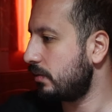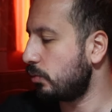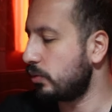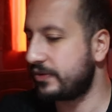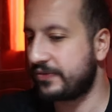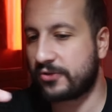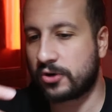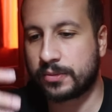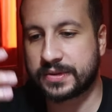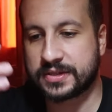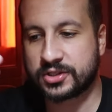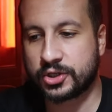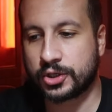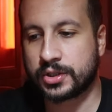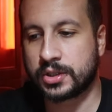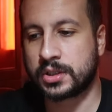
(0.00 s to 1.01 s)
would form a
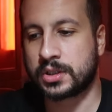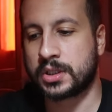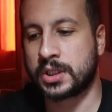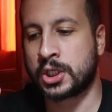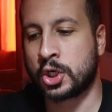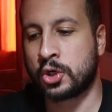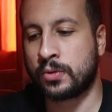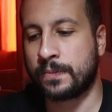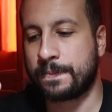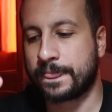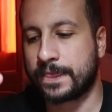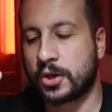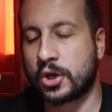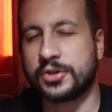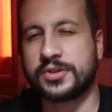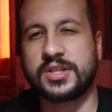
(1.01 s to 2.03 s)
certain, you know,
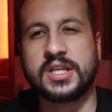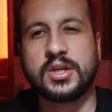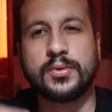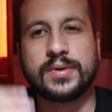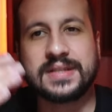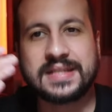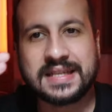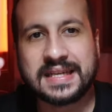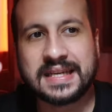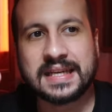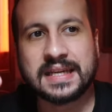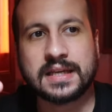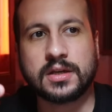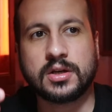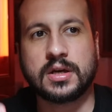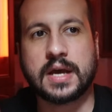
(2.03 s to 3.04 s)

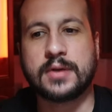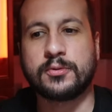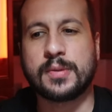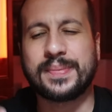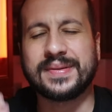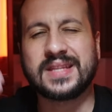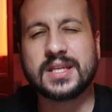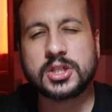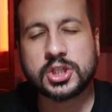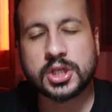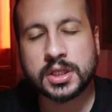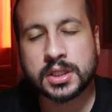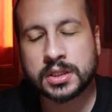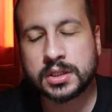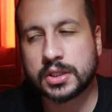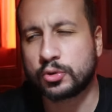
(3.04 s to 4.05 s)
continuity and
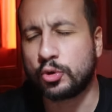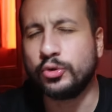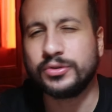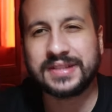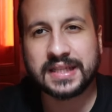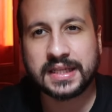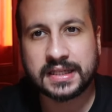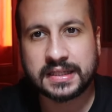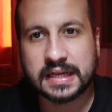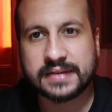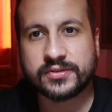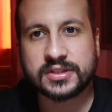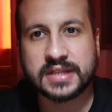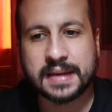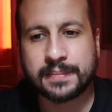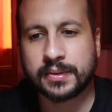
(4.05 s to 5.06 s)
repetition, routine
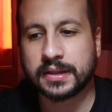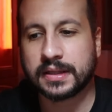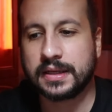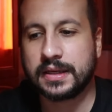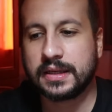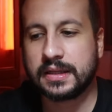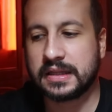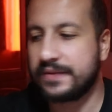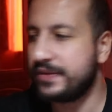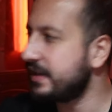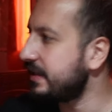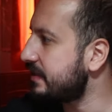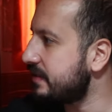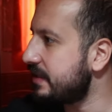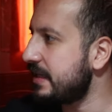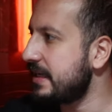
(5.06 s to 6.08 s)
every day. But living
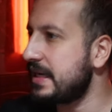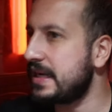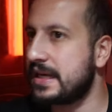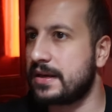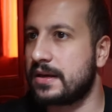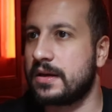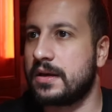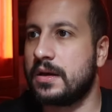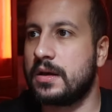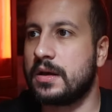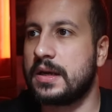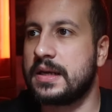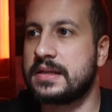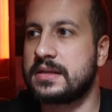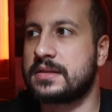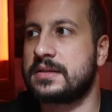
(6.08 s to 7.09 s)
in the city
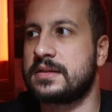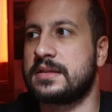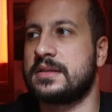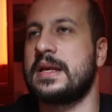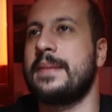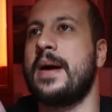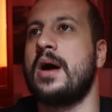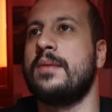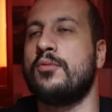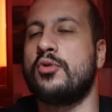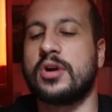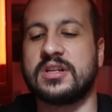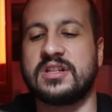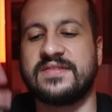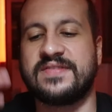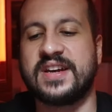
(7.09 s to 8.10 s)
is somehow
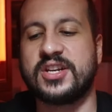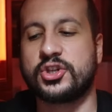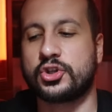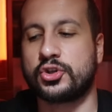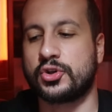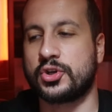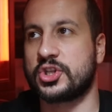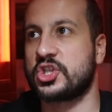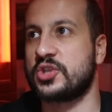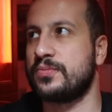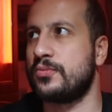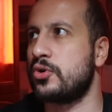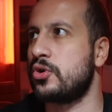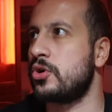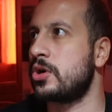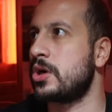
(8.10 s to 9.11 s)
more adventurous,
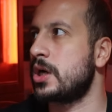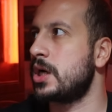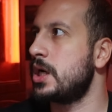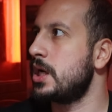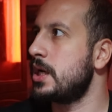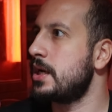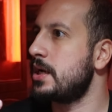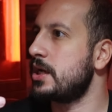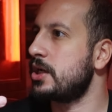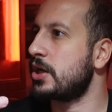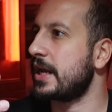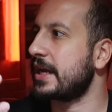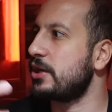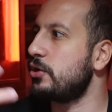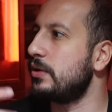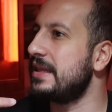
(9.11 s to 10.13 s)
more you know,
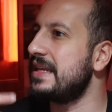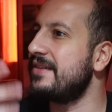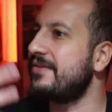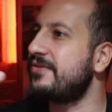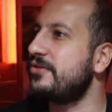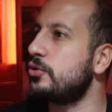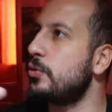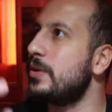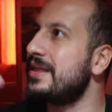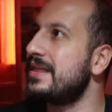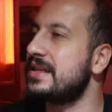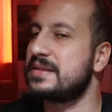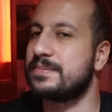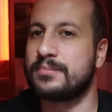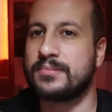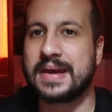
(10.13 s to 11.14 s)
like you live to
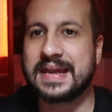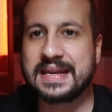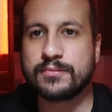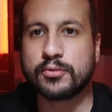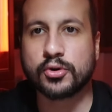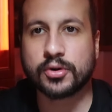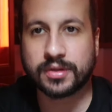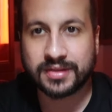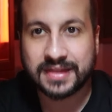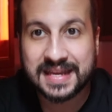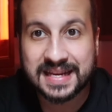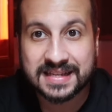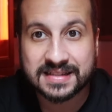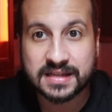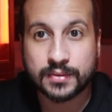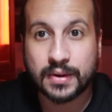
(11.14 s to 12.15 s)
witness many more
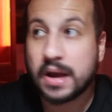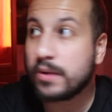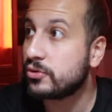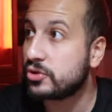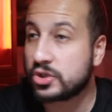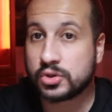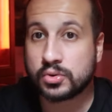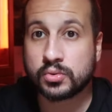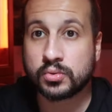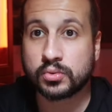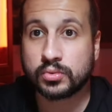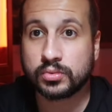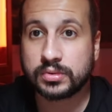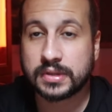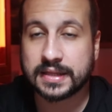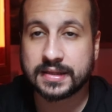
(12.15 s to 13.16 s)
things around you
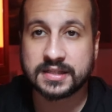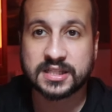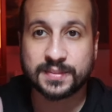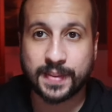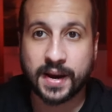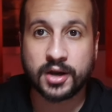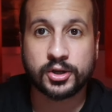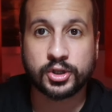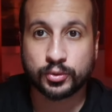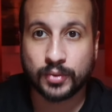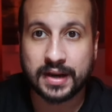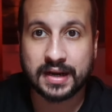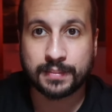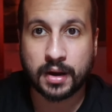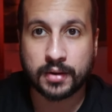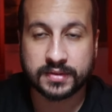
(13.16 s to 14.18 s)
that inspire you to
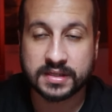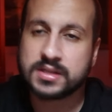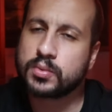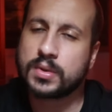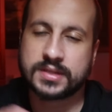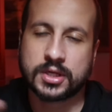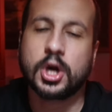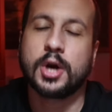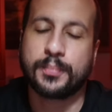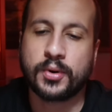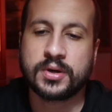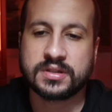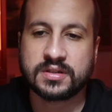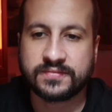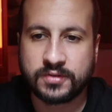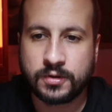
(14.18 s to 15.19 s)
write about. This was her
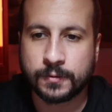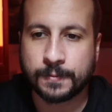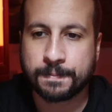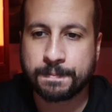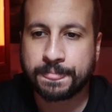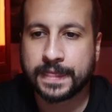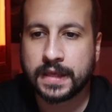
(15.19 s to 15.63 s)
point of view.